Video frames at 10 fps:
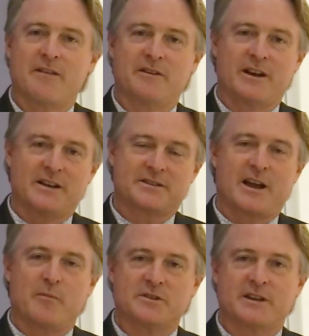have a nice
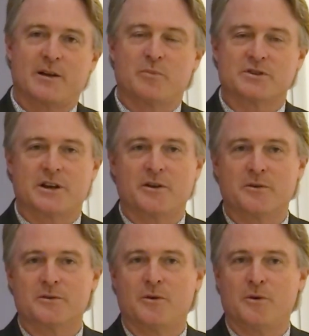camera setup, which I
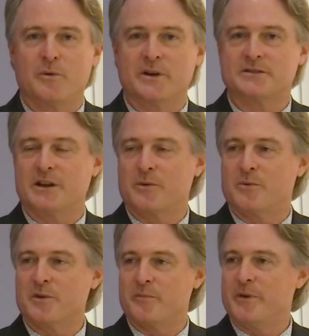don't always
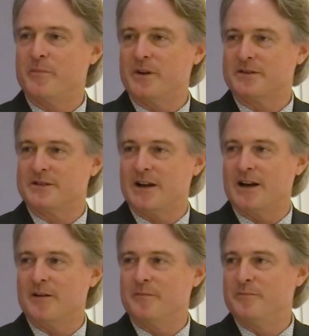take with me, but
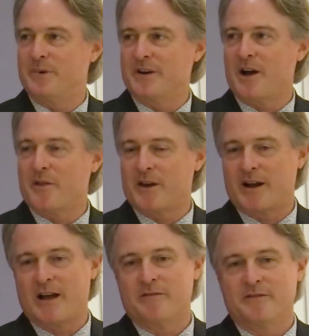now that I
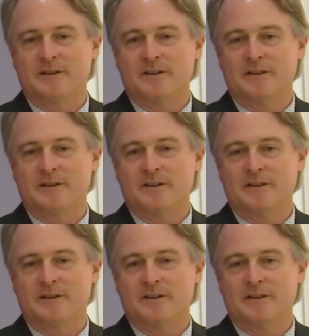have